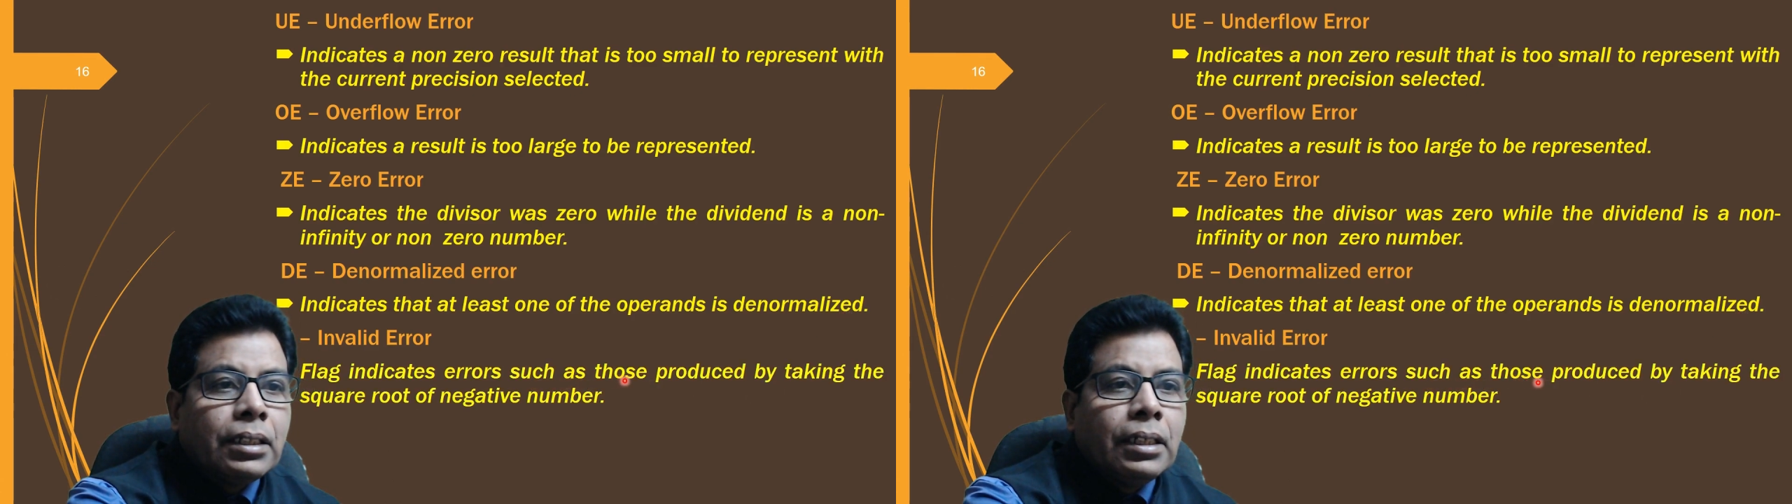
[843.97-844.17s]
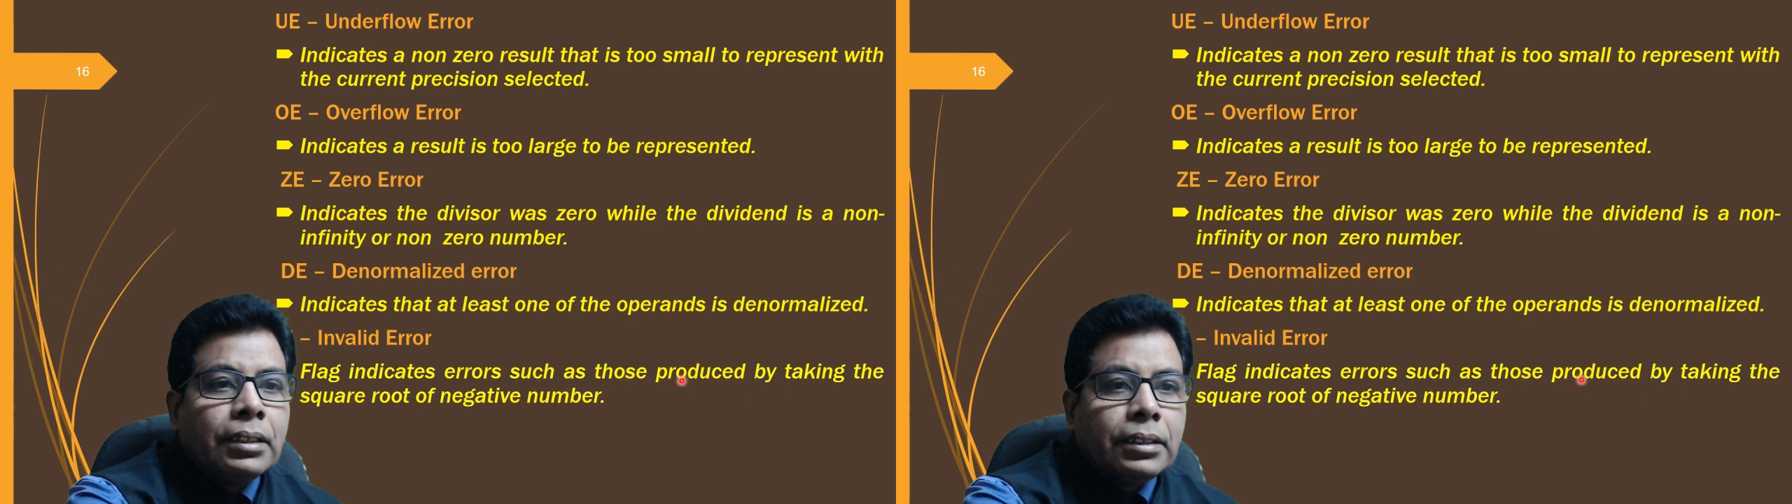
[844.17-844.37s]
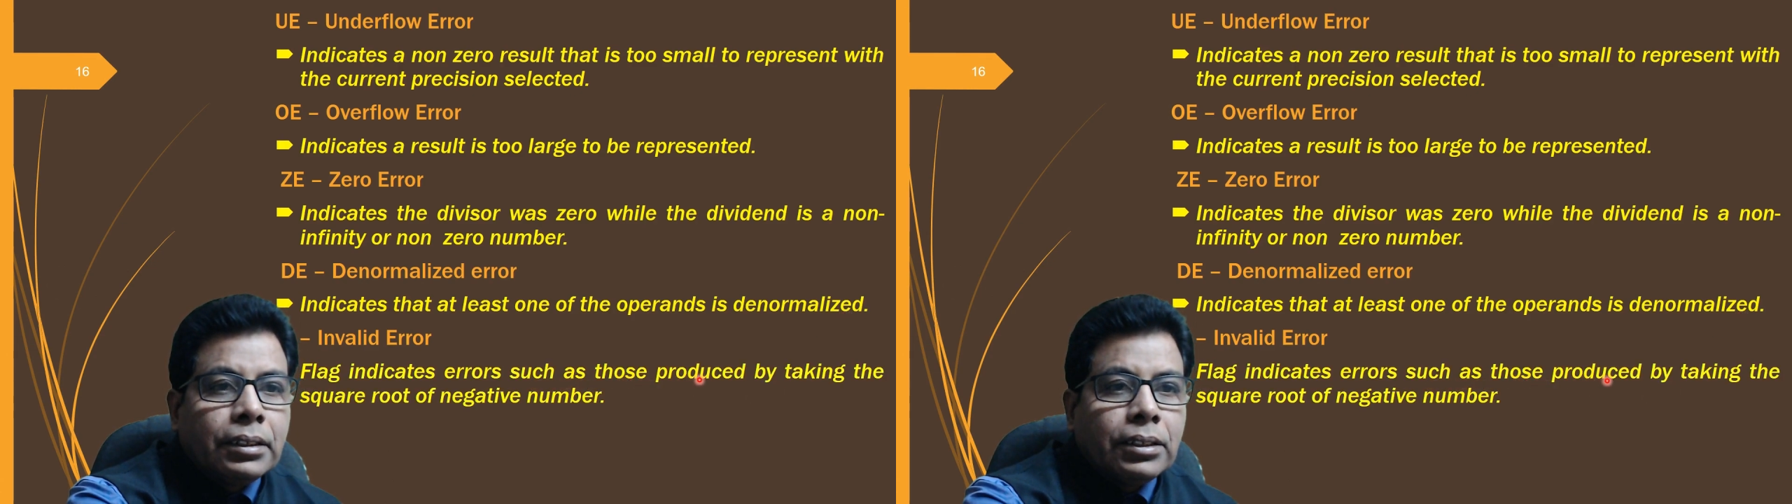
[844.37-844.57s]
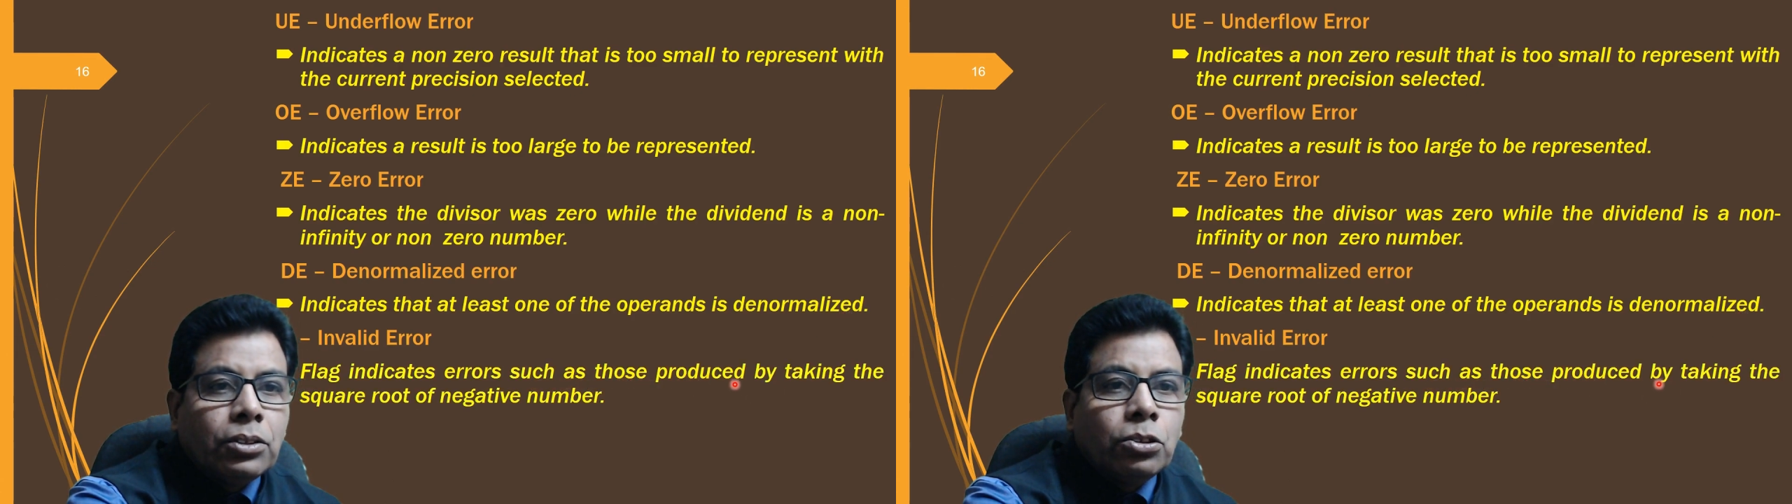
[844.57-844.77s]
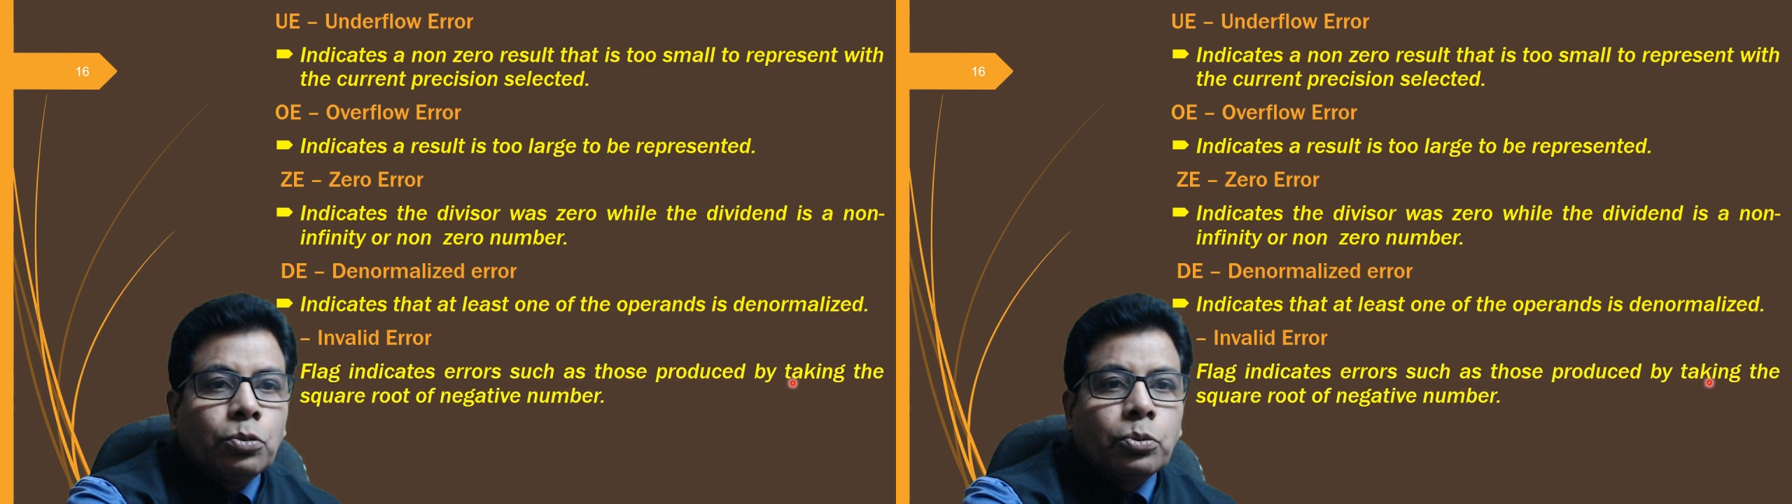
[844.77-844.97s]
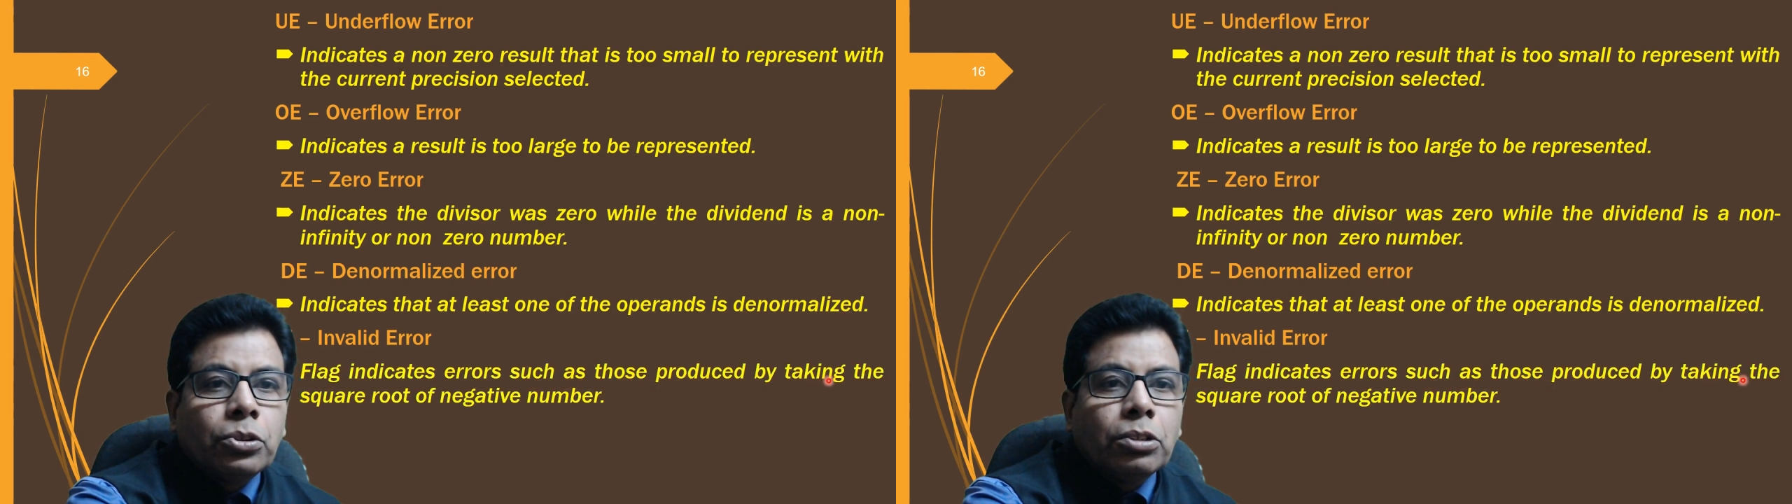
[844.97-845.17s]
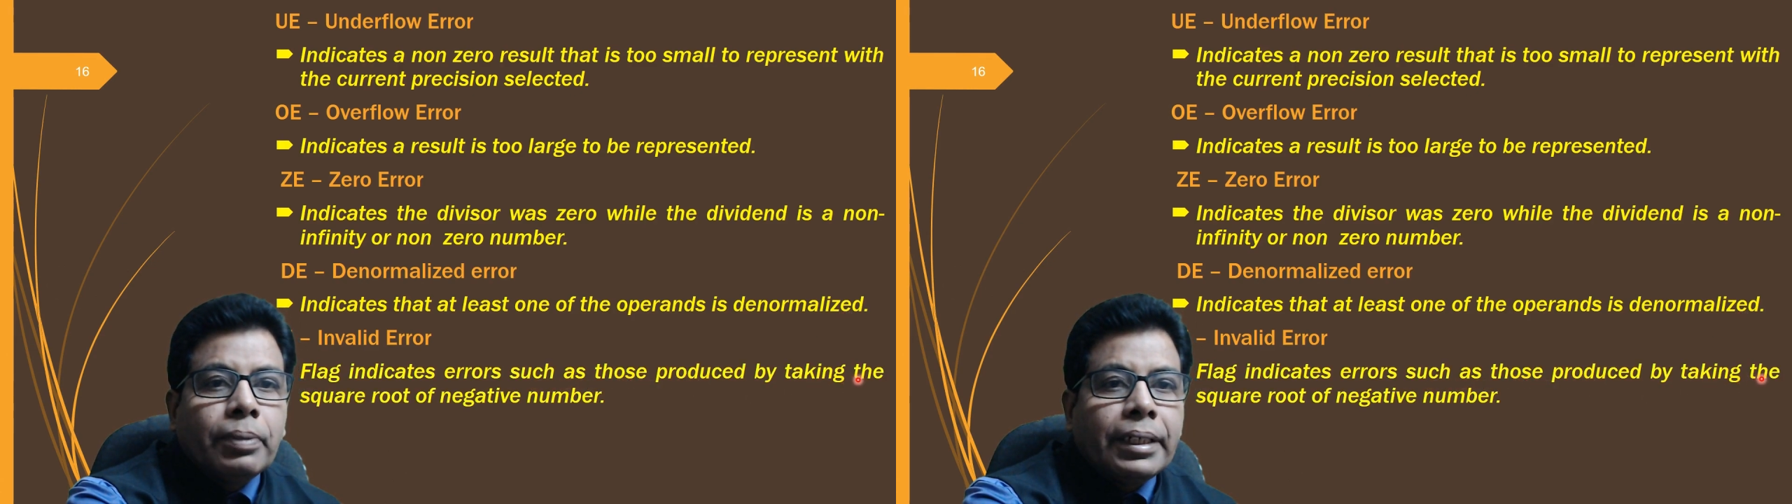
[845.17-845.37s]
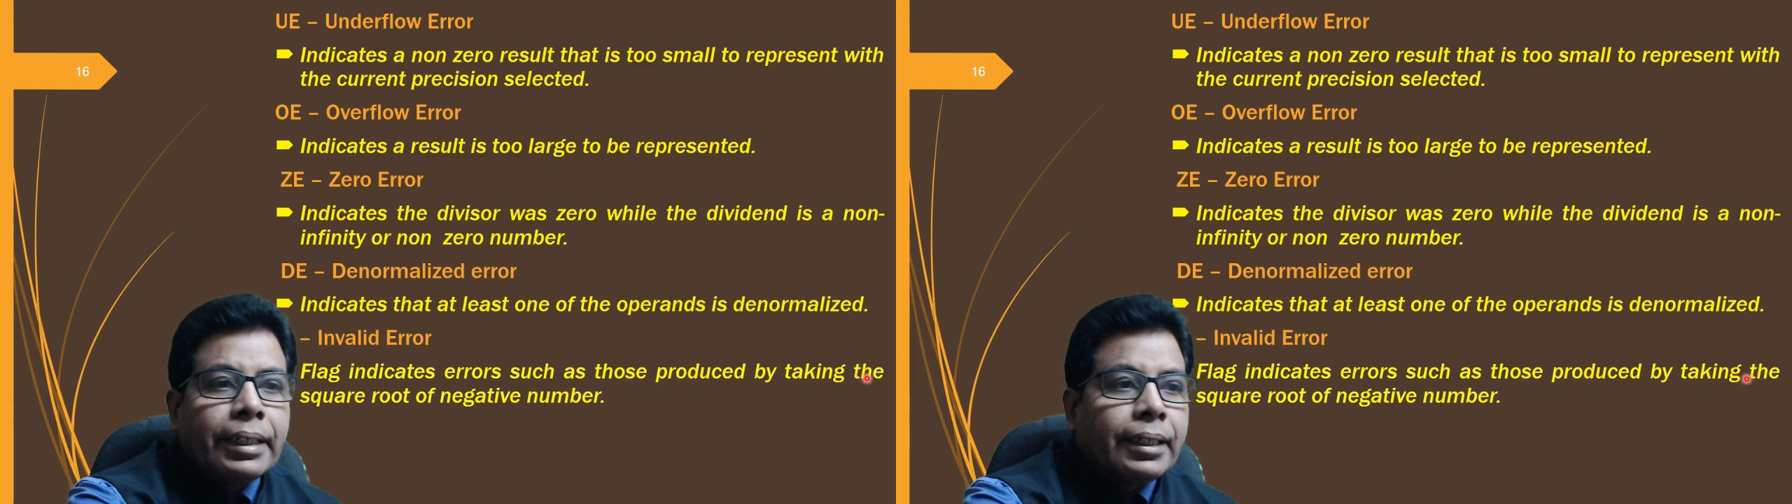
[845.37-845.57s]
such as those produced by
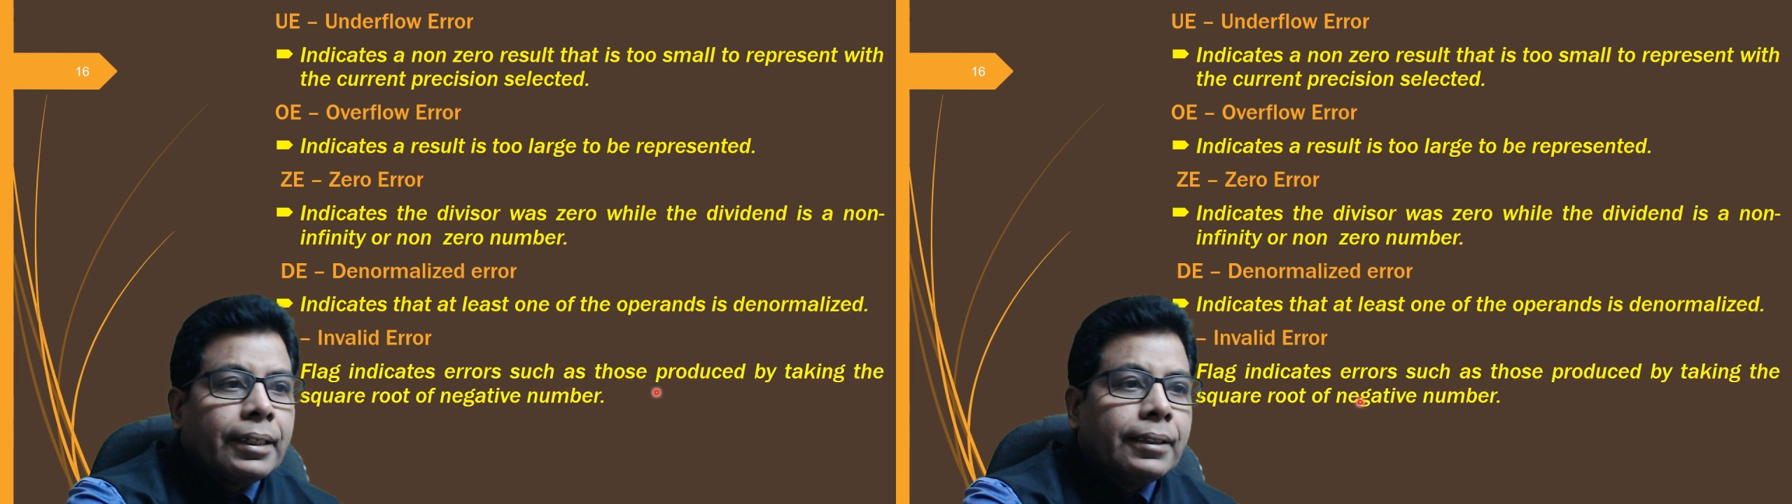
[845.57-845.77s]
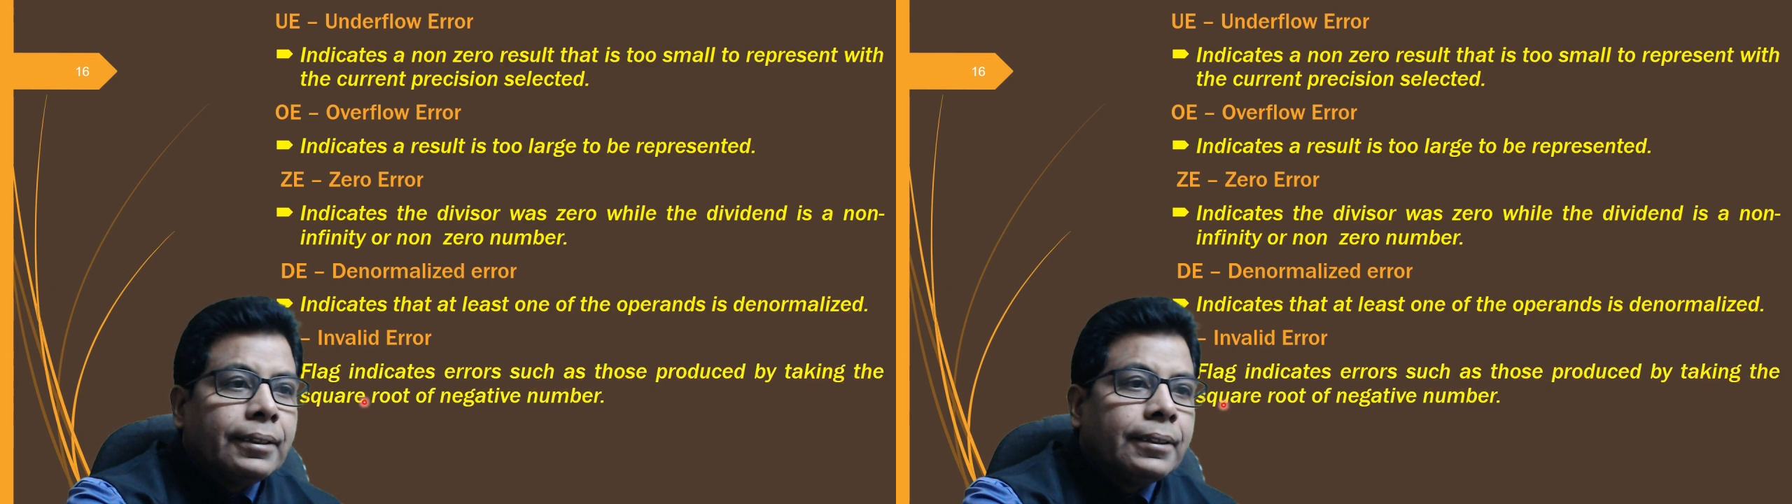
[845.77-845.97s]
taking the